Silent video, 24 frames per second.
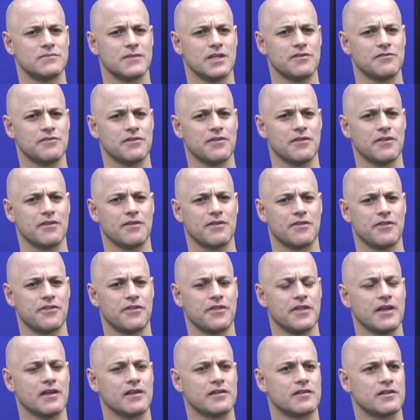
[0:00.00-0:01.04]
even
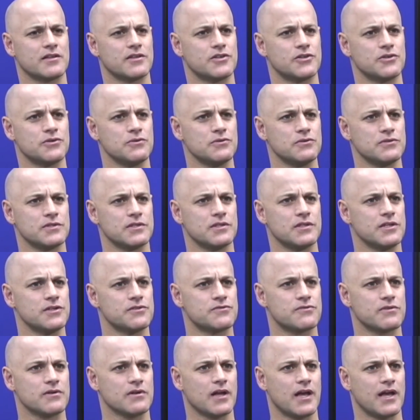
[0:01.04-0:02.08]
think that Jews in
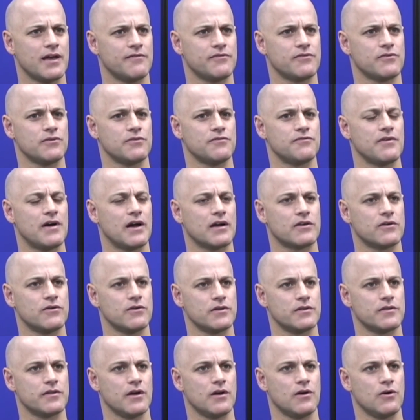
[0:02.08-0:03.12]
Israel have to
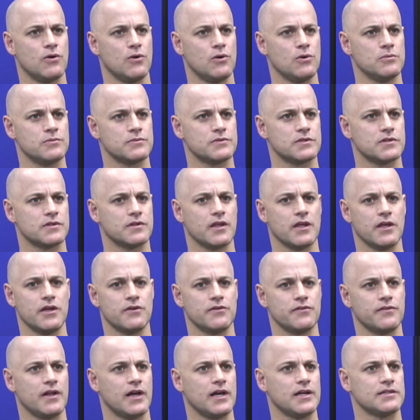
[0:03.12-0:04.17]
evacuate their homes in the year
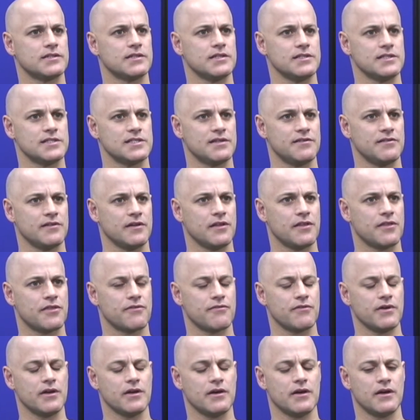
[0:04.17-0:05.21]

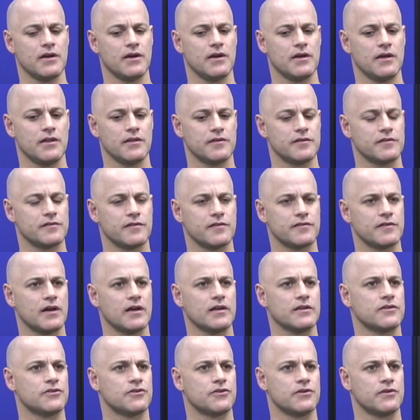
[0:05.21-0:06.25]
1973? This is
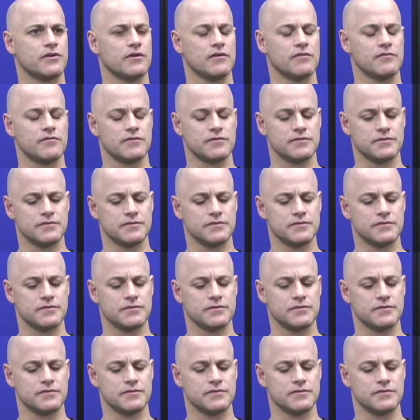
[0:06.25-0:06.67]
unheard of.